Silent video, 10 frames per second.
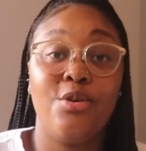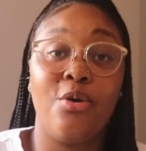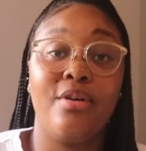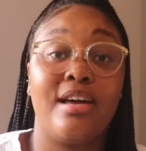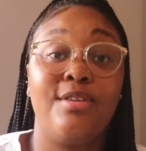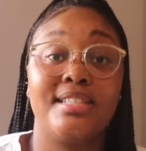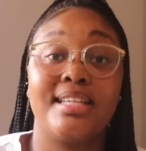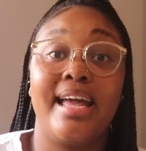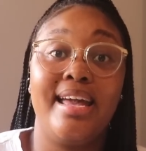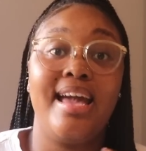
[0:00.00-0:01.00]
Yo, that was
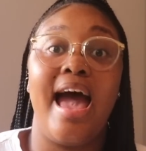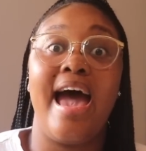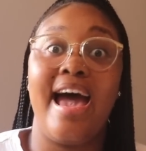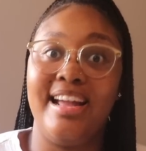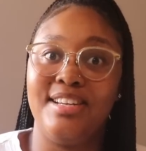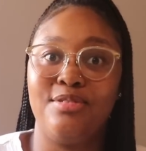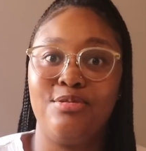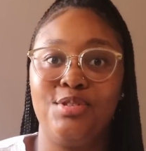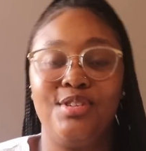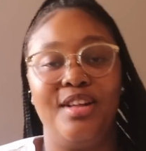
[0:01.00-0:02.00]
a
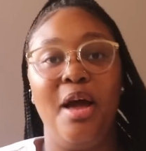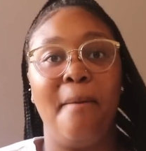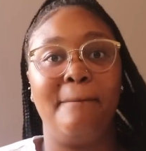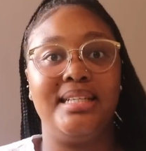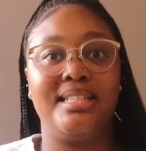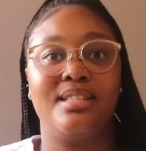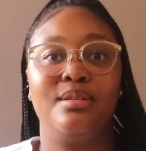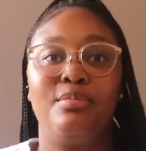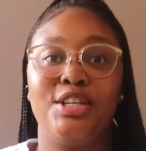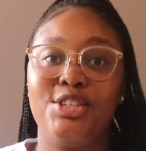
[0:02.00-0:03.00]
handful.
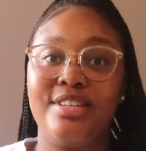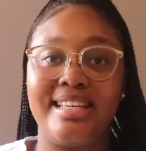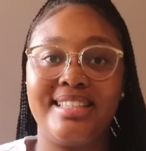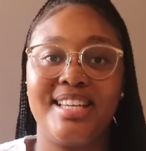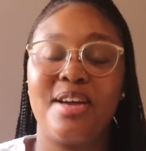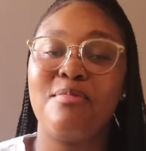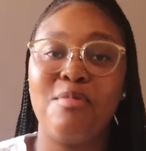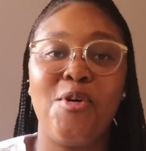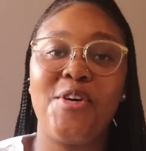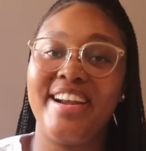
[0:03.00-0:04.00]
But part two gets
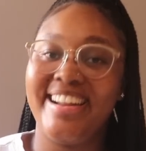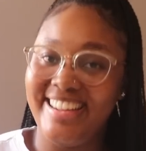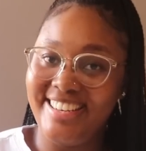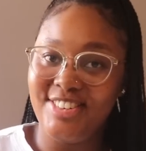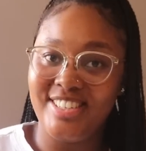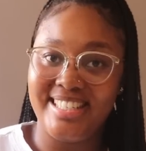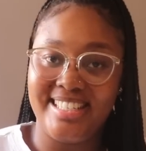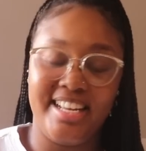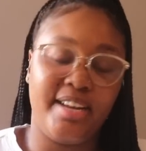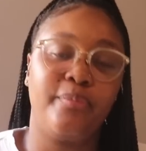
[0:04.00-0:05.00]
more
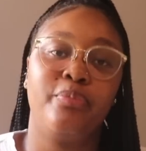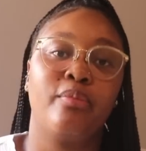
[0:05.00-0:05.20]
interesting.